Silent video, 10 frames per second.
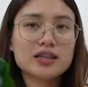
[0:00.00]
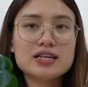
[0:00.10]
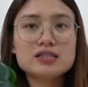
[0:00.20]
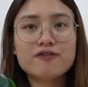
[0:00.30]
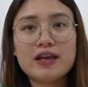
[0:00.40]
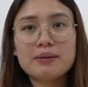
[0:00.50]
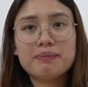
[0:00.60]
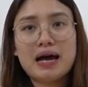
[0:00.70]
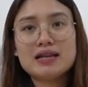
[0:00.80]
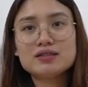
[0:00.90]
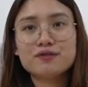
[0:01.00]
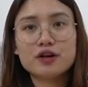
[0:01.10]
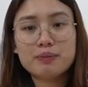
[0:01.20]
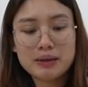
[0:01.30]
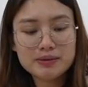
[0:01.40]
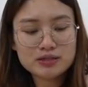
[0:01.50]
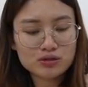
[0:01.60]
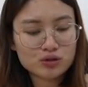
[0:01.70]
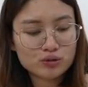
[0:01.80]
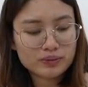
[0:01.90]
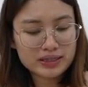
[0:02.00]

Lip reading: these fake plants for baby's room.